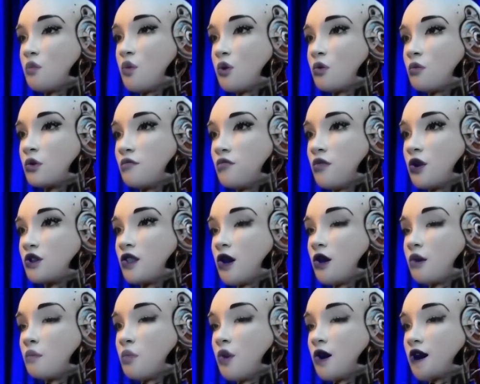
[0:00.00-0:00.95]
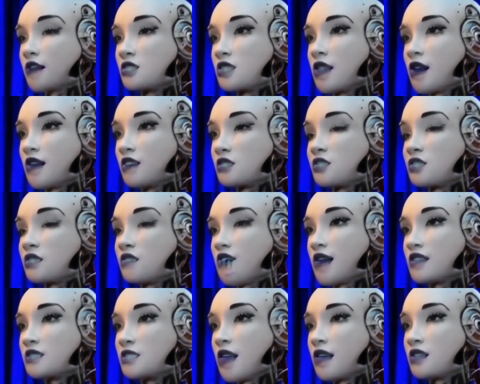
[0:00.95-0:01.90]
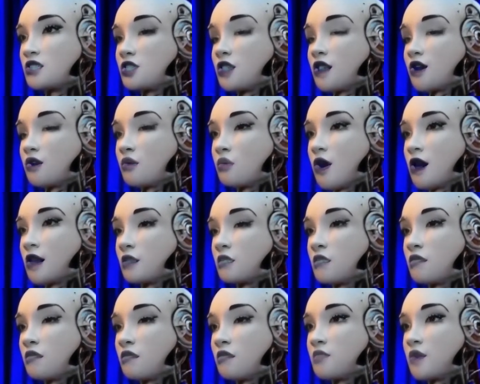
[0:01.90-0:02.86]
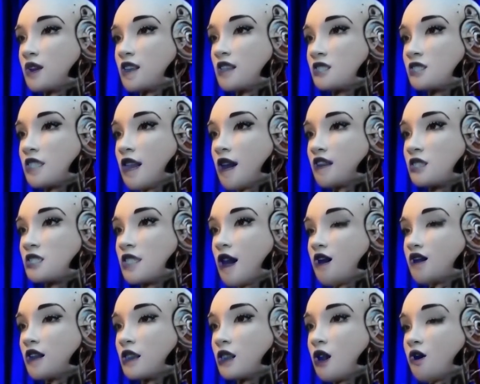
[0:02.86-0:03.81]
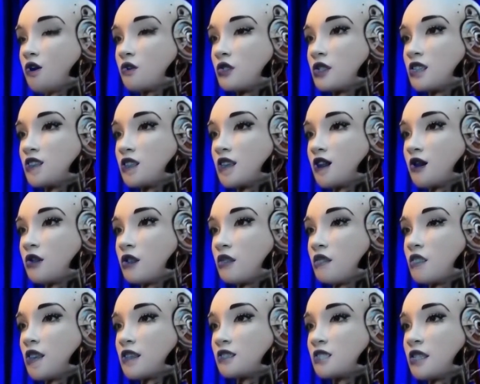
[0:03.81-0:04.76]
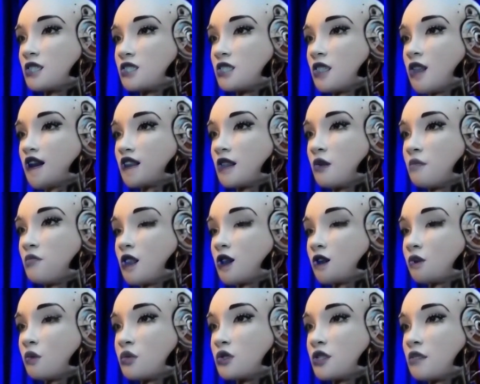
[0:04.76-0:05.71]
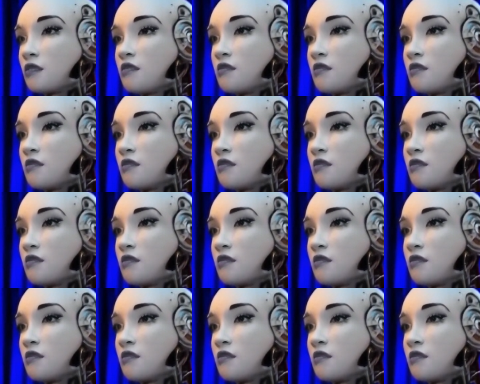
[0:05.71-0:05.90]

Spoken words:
will refer to our project as Engine01, because that is how I called it here, in this line of code.